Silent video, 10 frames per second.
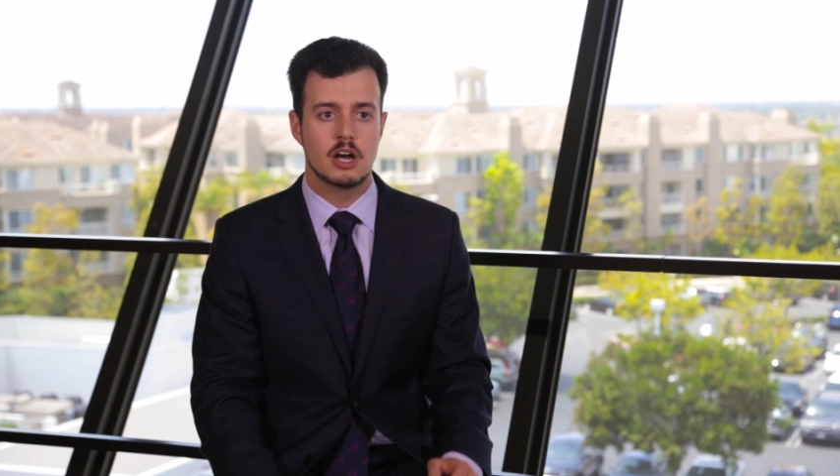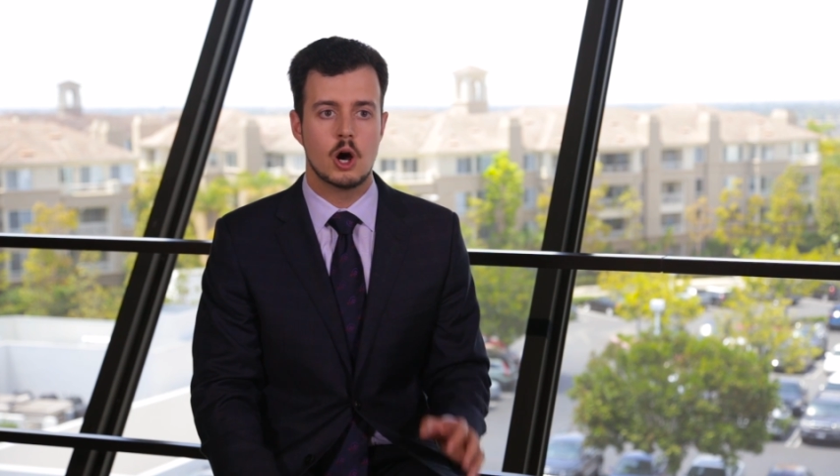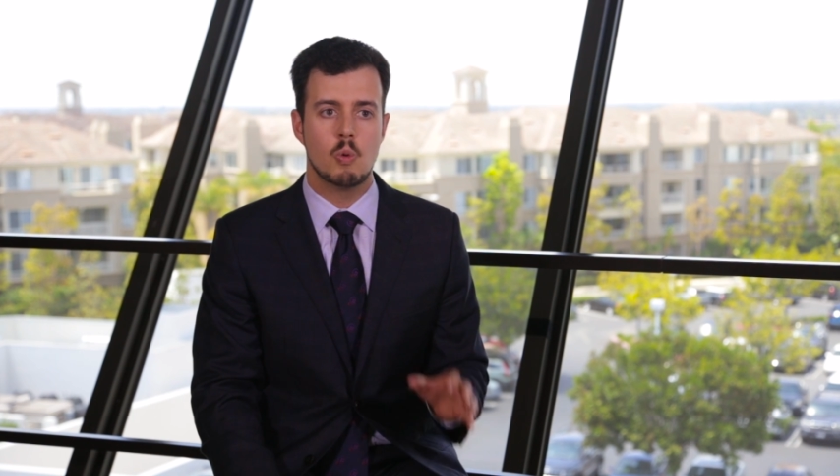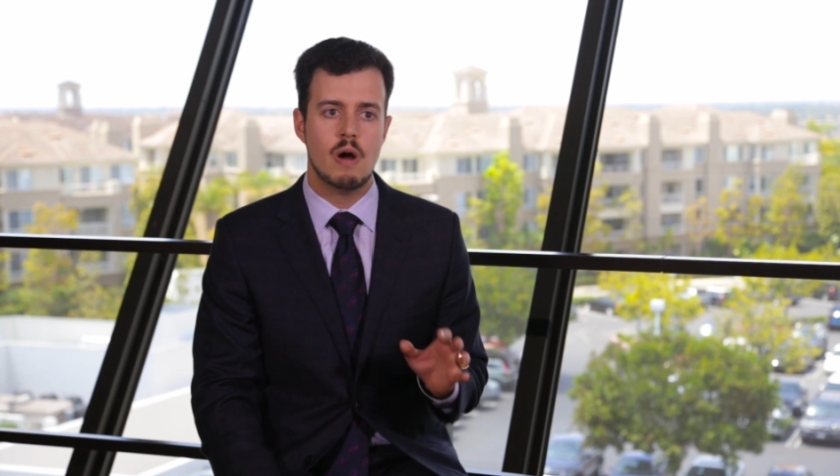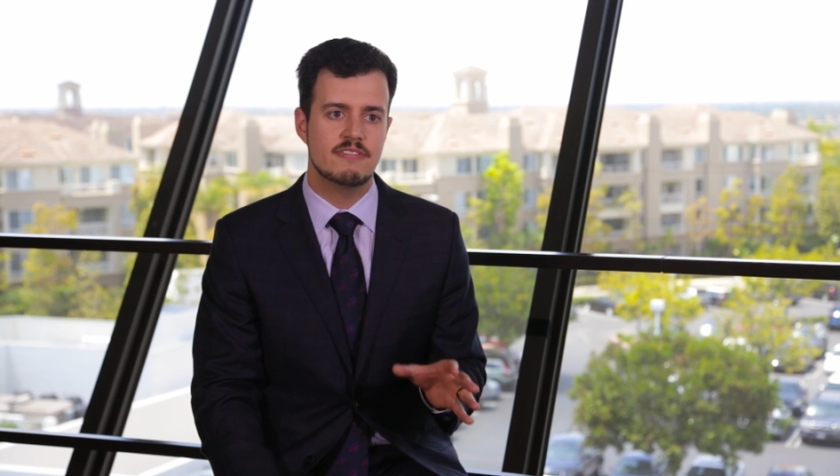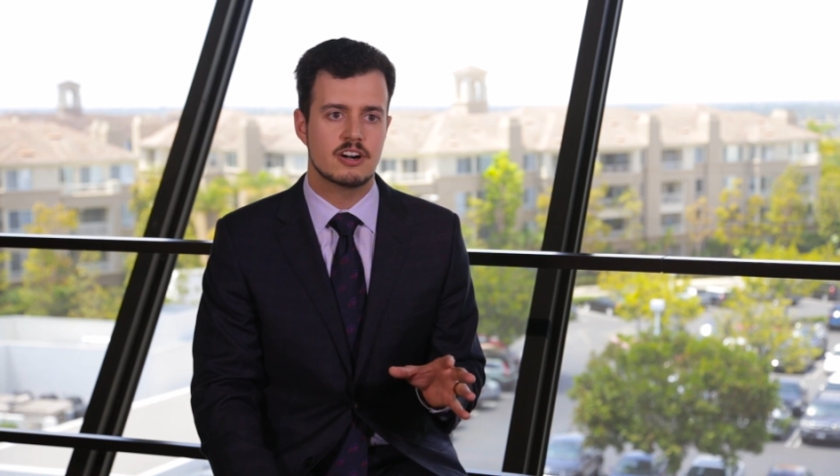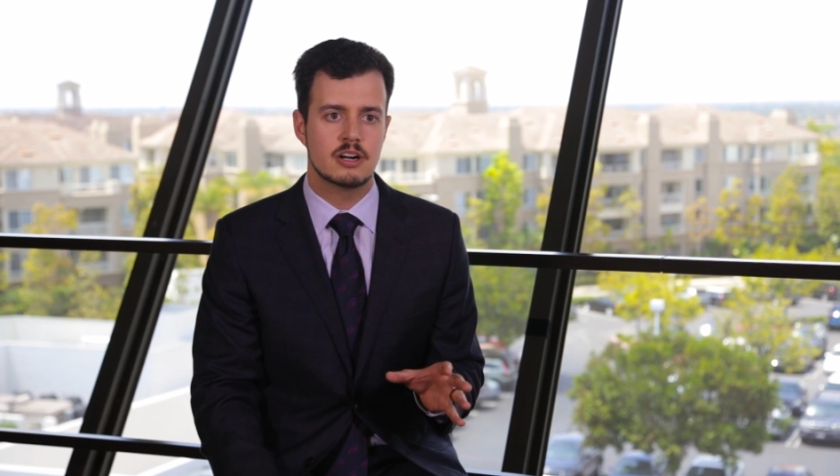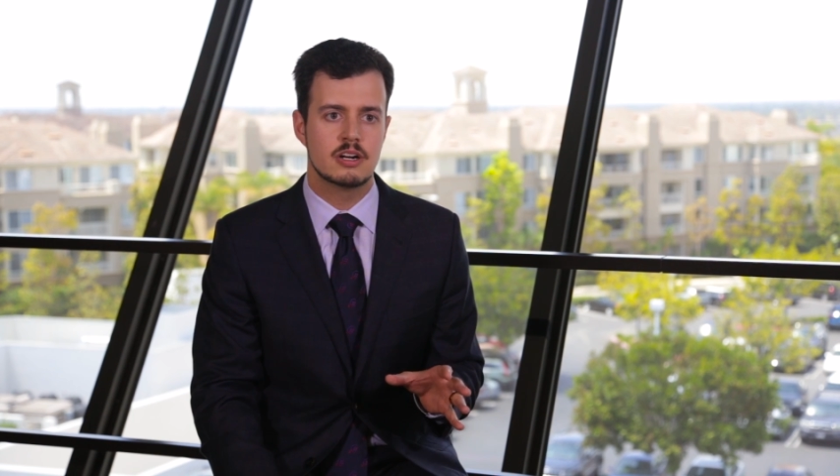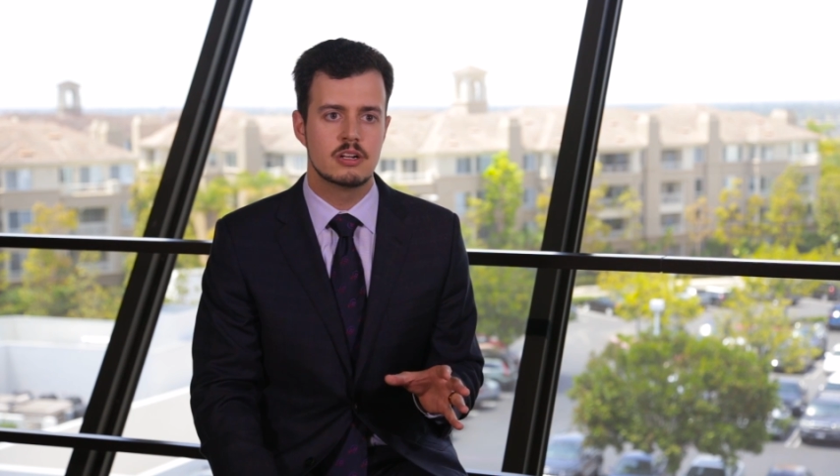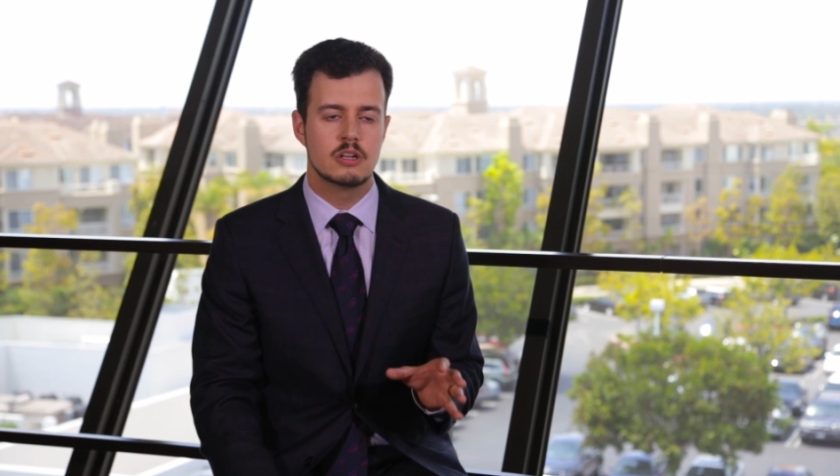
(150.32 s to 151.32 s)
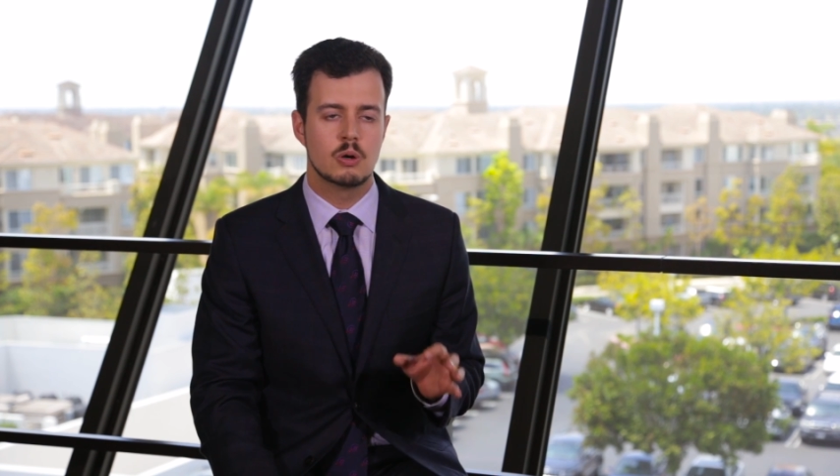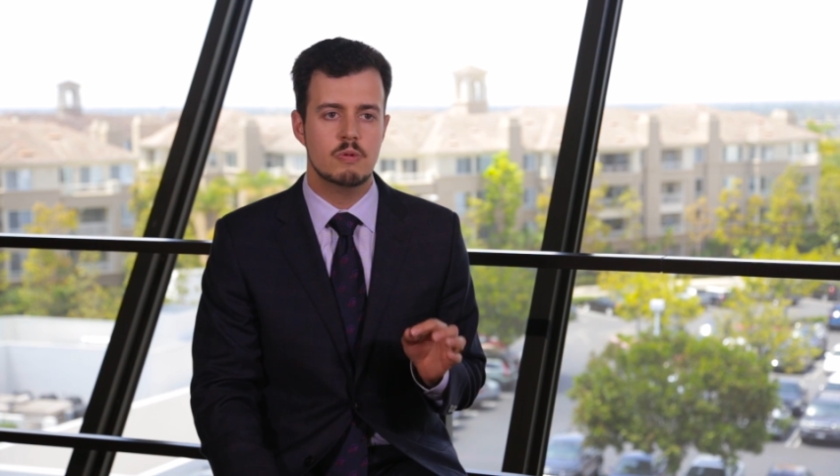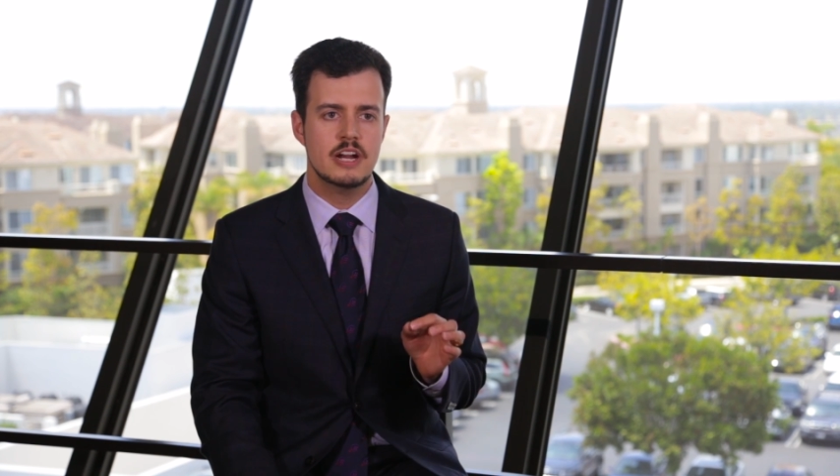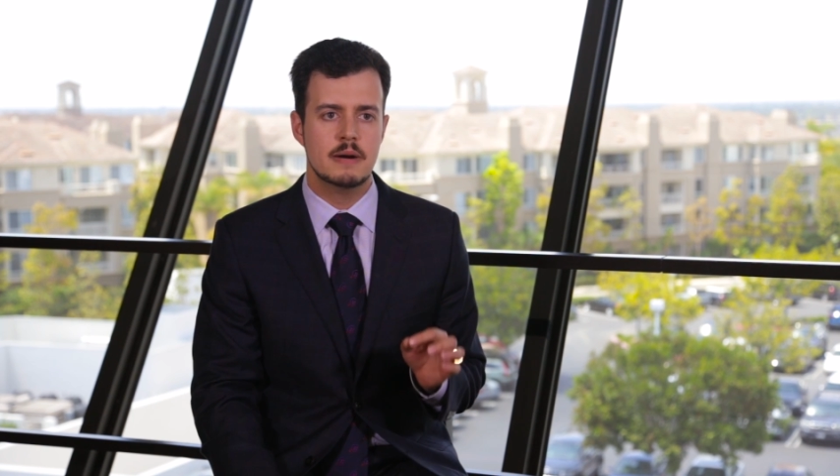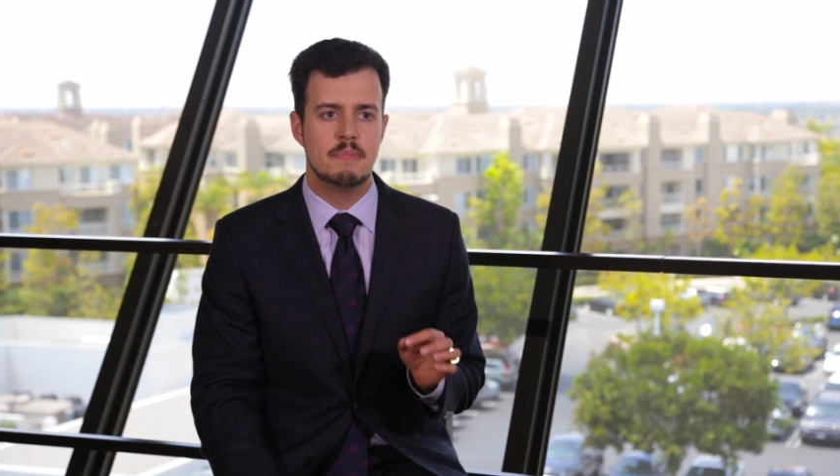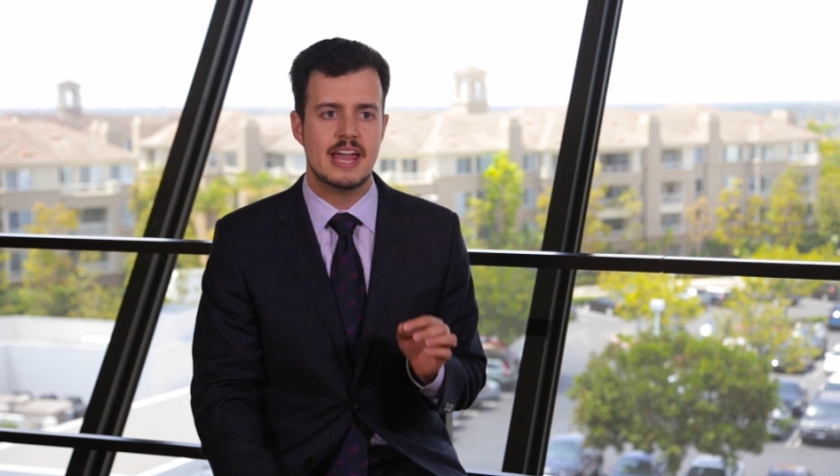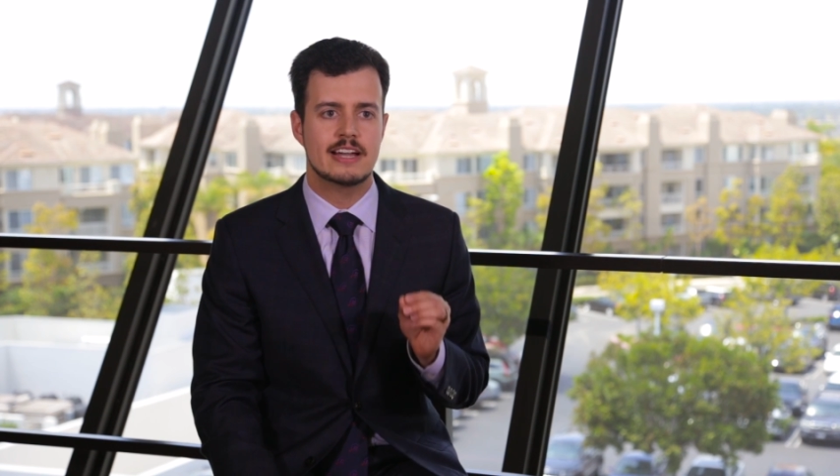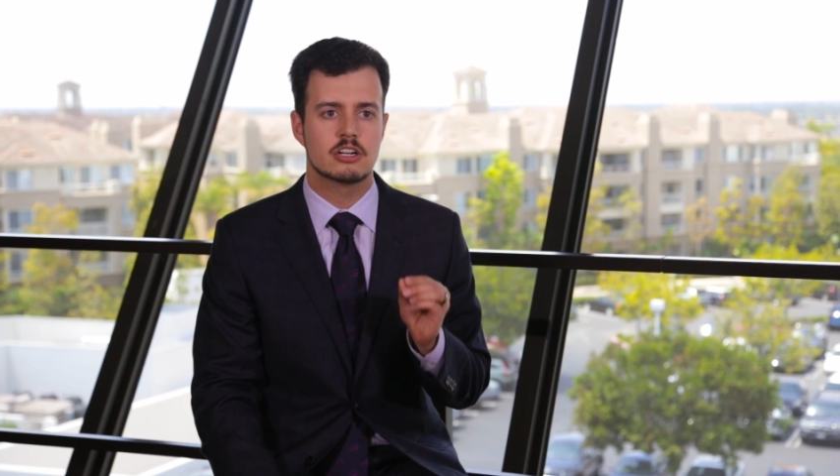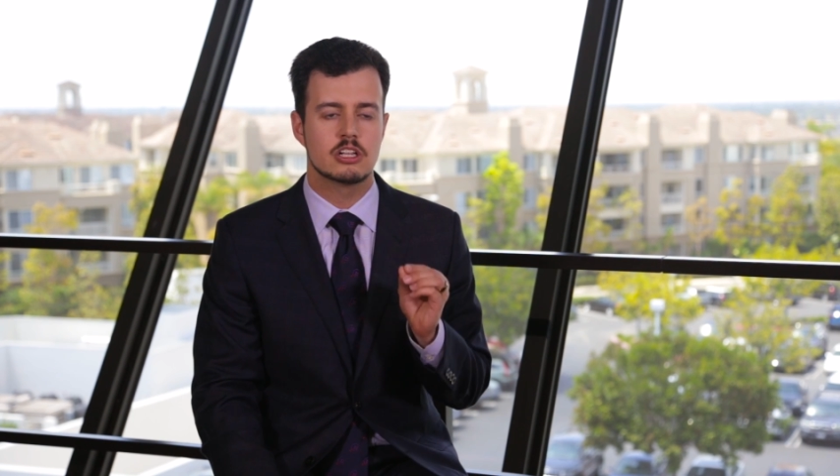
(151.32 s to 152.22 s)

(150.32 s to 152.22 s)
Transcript: However, we are paying